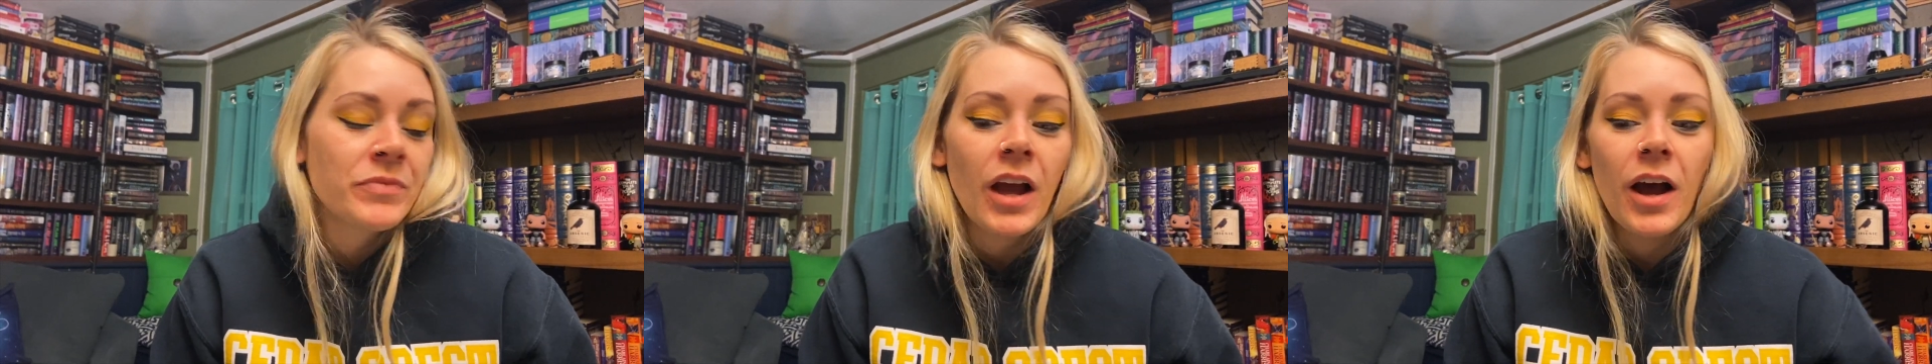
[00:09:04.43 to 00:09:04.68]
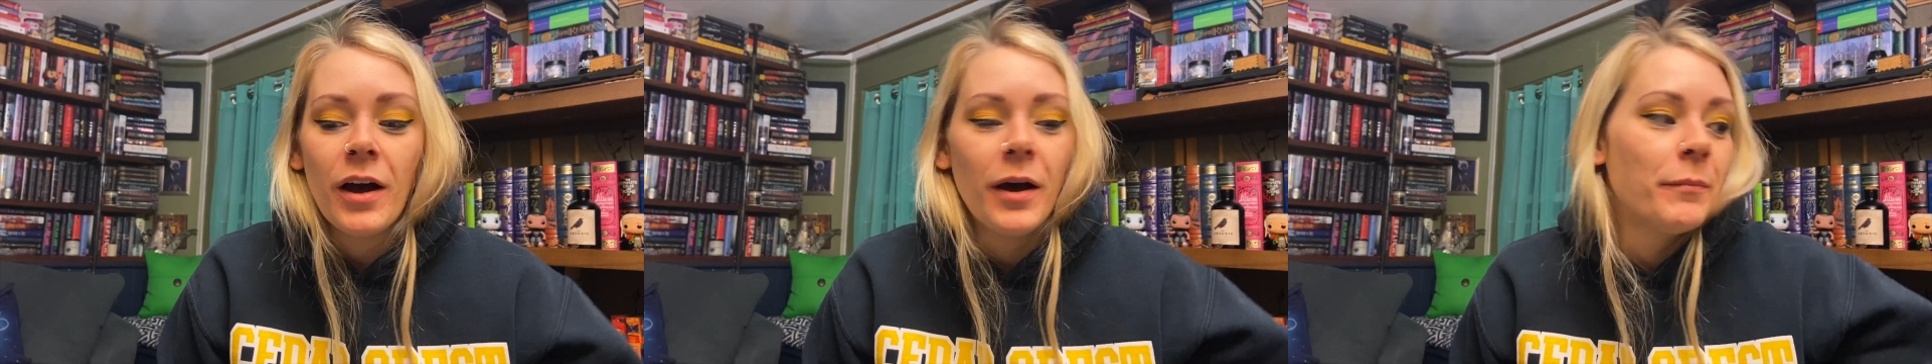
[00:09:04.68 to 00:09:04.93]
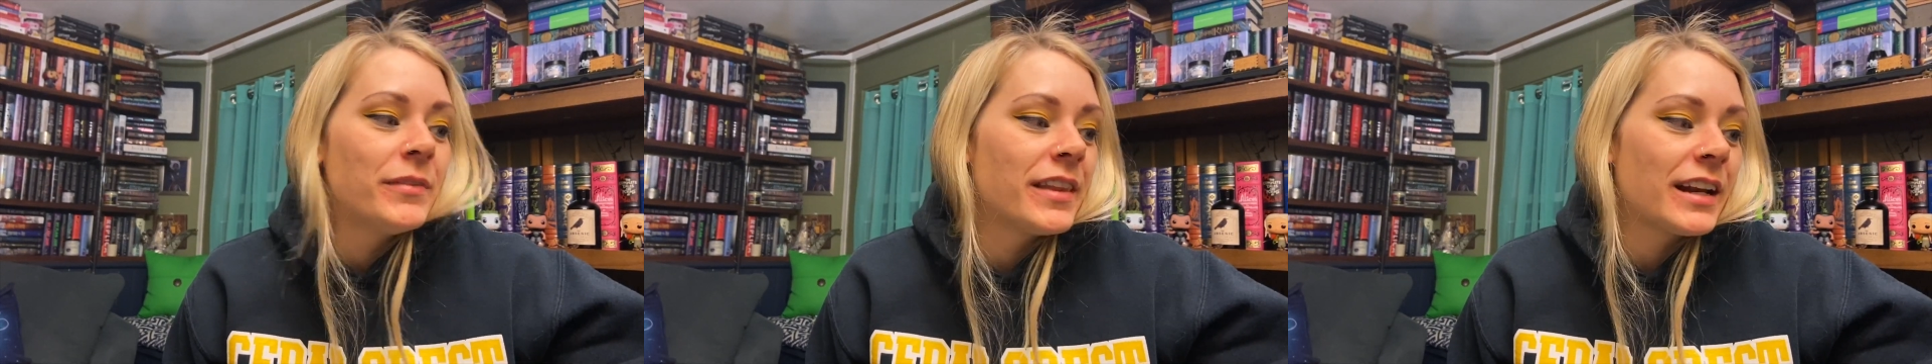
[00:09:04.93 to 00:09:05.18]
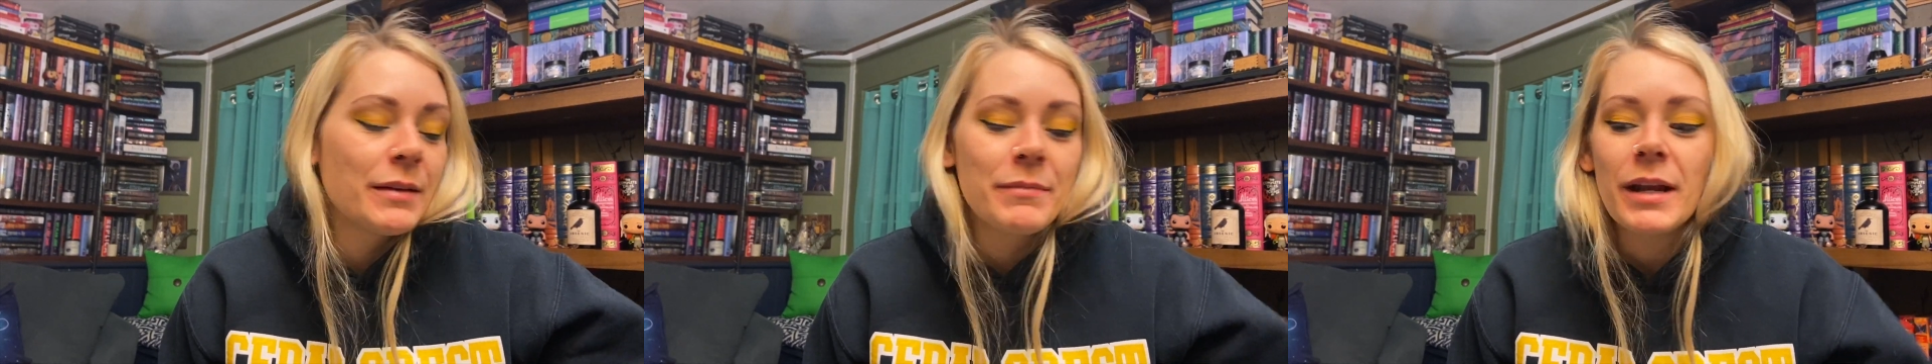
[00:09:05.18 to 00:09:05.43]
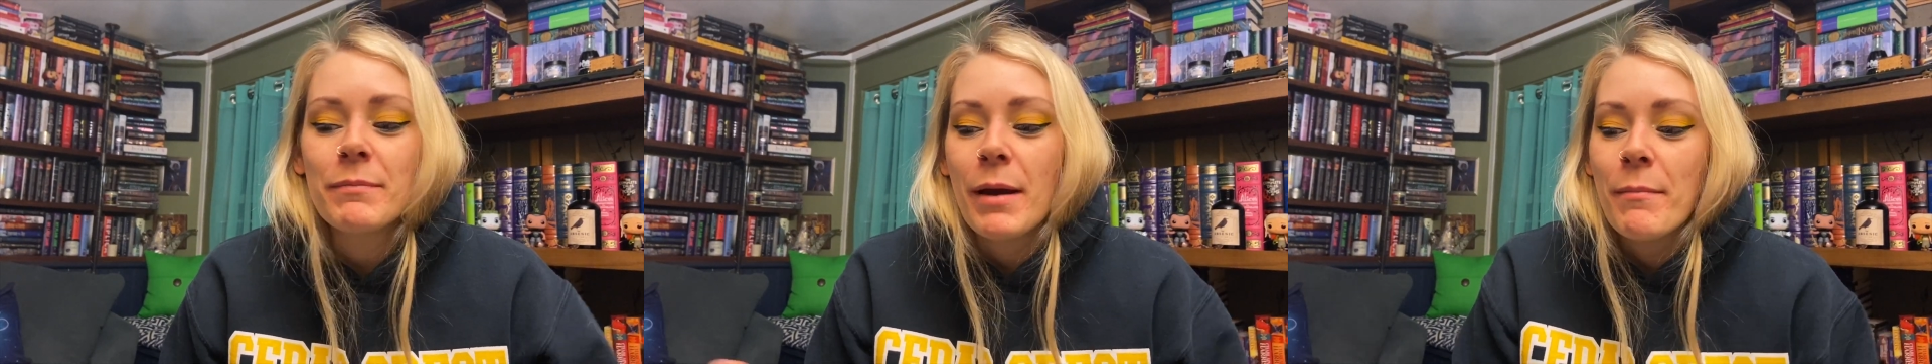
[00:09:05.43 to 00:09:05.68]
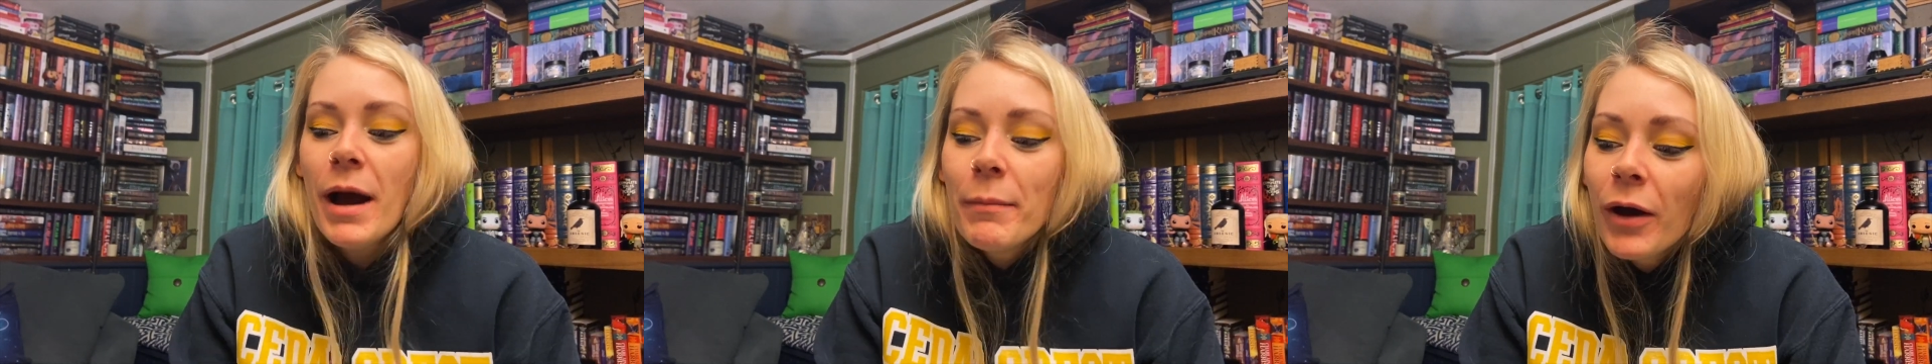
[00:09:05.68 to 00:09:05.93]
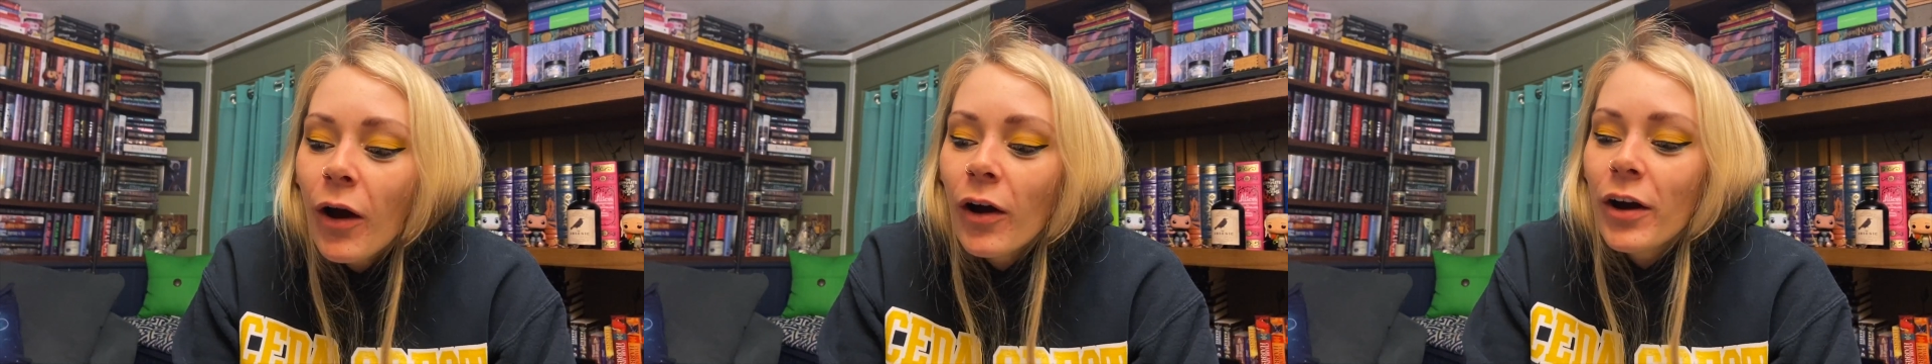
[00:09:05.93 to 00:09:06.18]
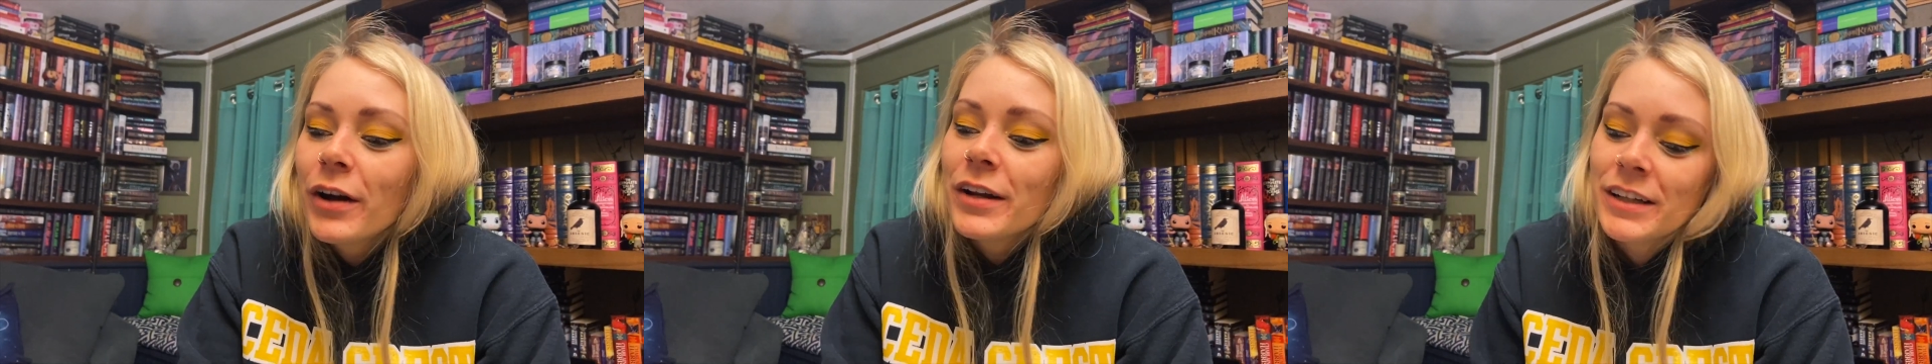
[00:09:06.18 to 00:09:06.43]
And then I made my mom a
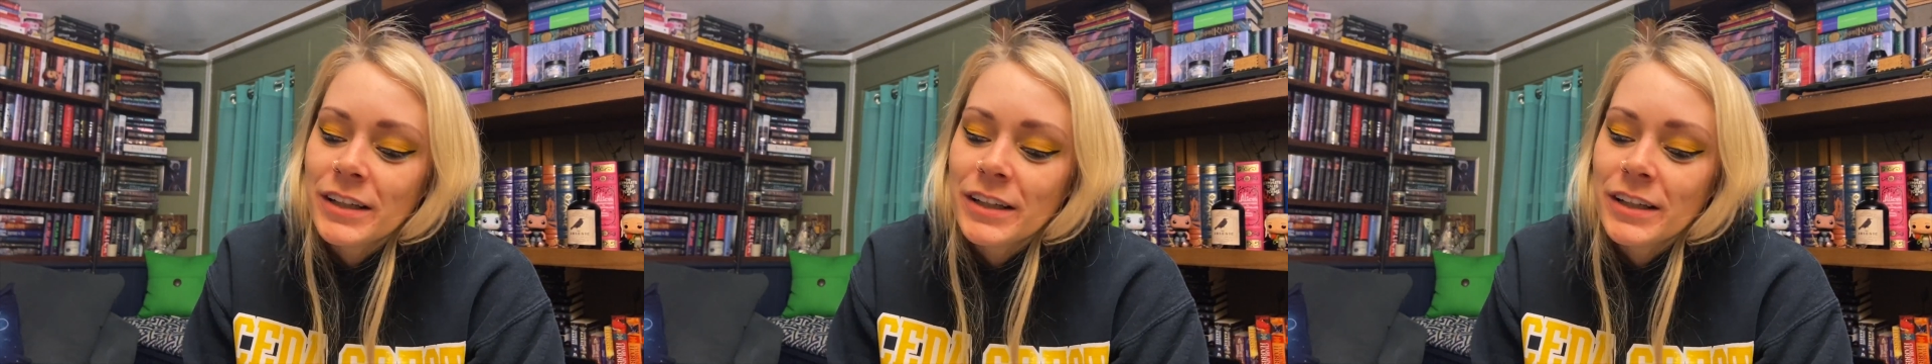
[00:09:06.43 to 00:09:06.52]
card,